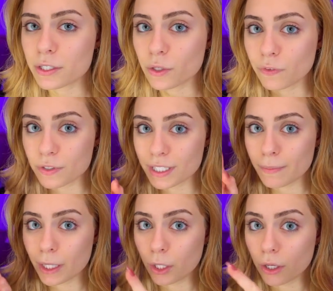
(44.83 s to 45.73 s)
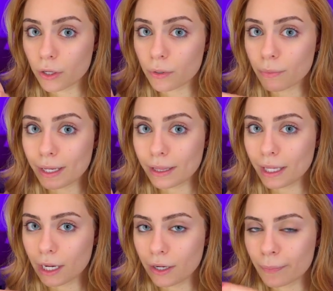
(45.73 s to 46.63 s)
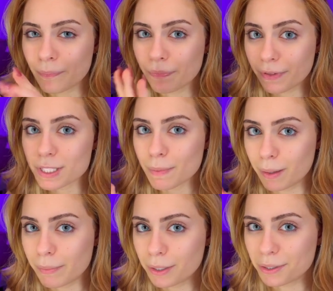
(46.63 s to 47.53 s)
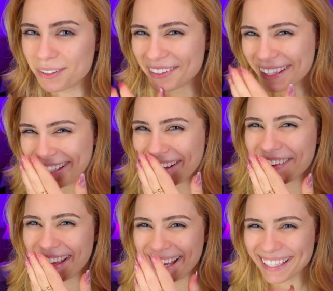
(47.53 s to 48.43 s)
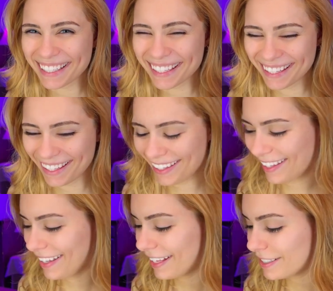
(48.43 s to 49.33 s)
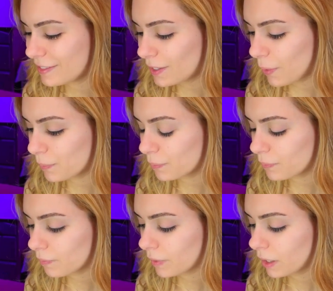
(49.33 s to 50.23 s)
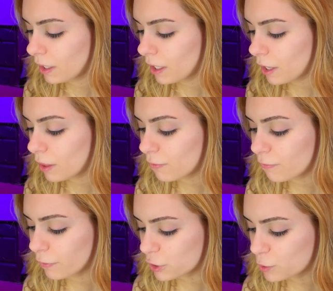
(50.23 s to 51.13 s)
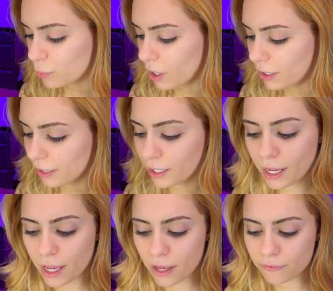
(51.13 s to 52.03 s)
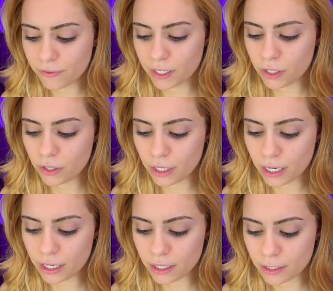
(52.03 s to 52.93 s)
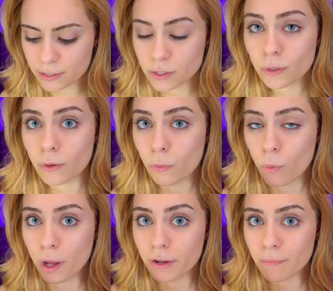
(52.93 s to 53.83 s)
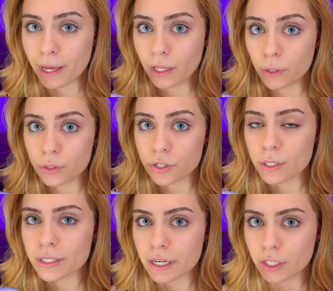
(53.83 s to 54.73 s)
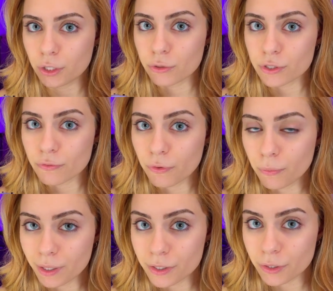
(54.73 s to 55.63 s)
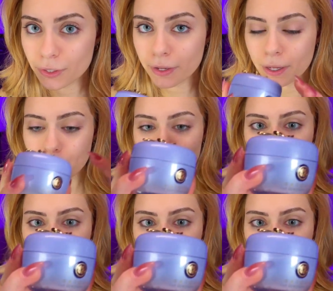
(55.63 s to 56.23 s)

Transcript: if you see me look right there, that's my mirror. Okay, so the first product I have here is one of my lotions that I use for winter time.